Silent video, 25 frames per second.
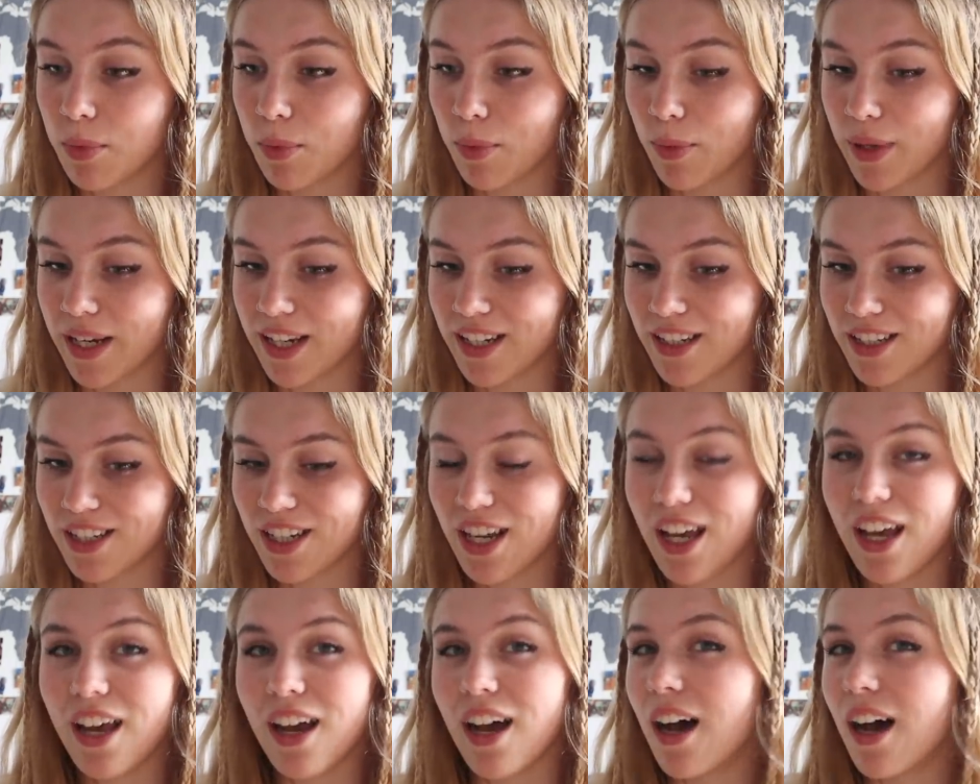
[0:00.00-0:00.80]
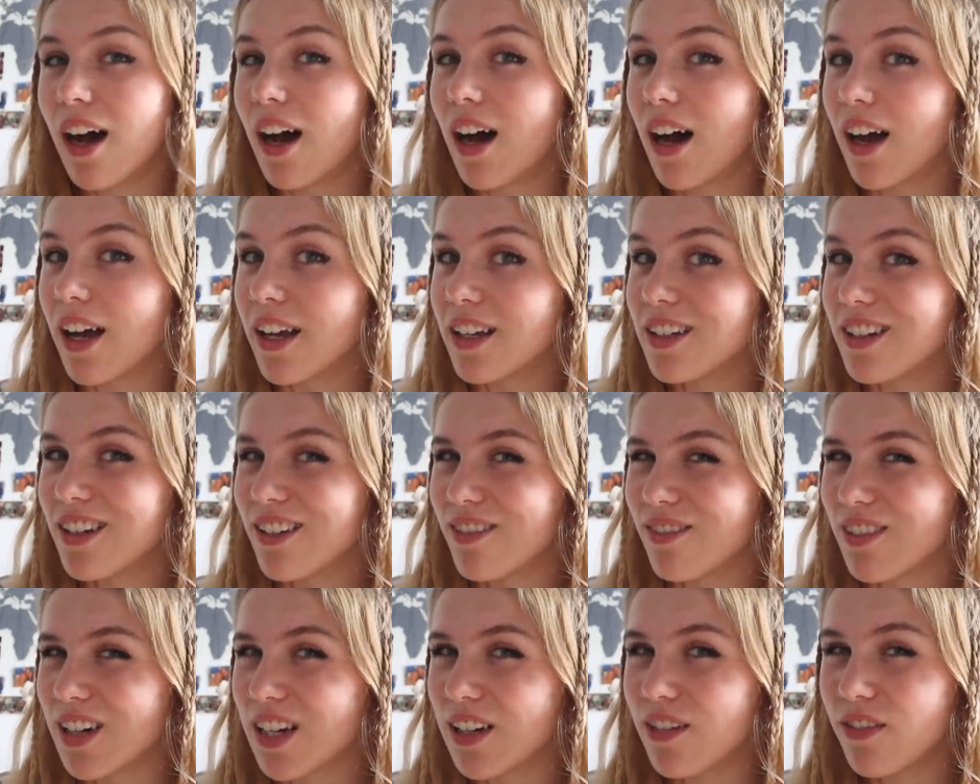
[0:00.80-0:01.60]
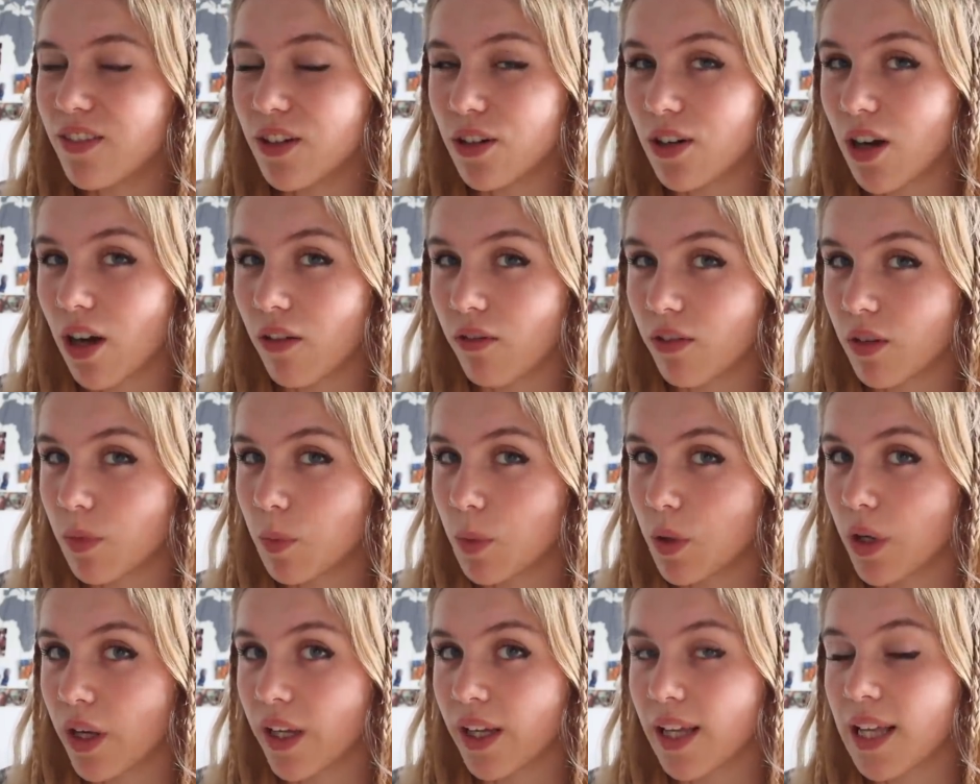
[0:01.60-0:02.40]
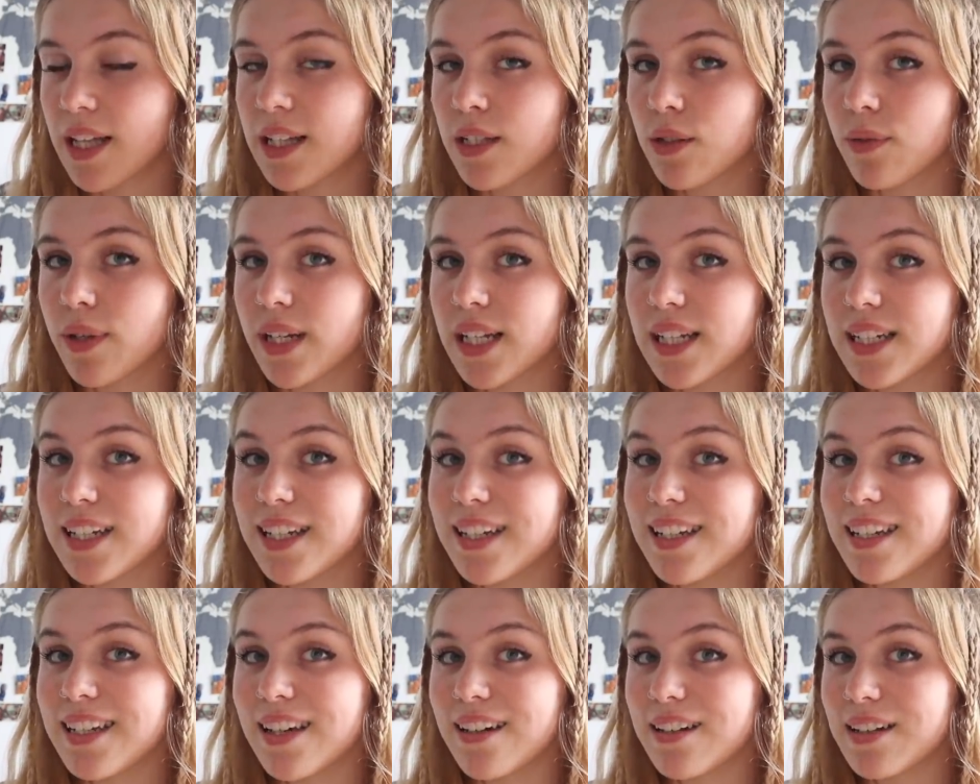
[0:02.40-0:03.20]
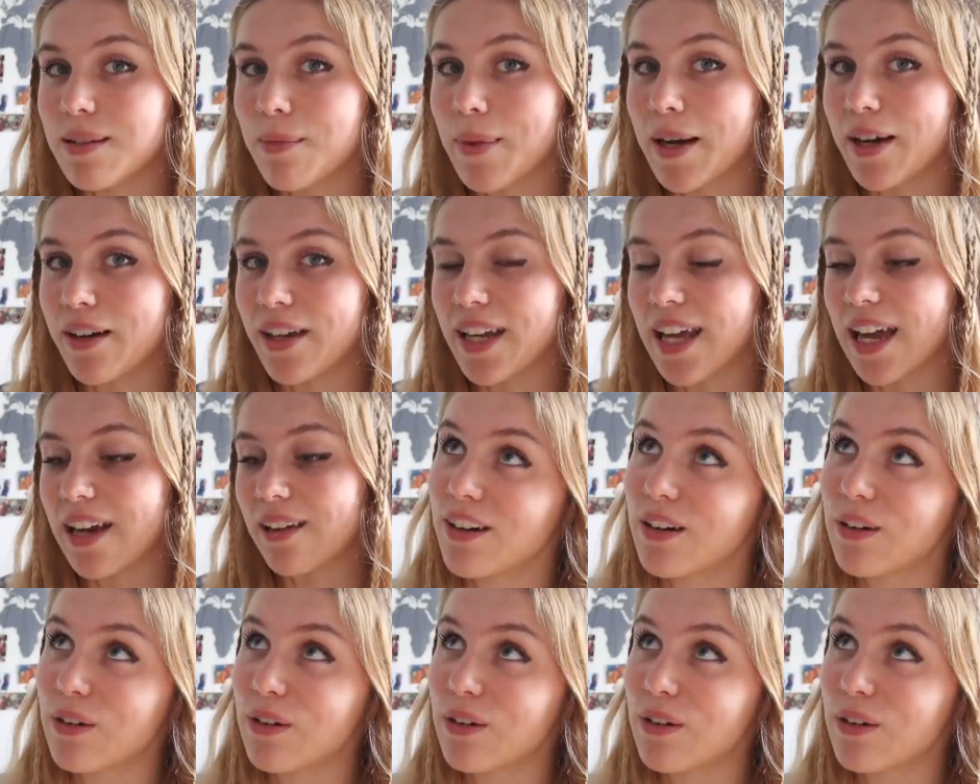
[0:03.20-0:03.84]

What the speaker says: which I don't really feel comfortable going into any details about yet.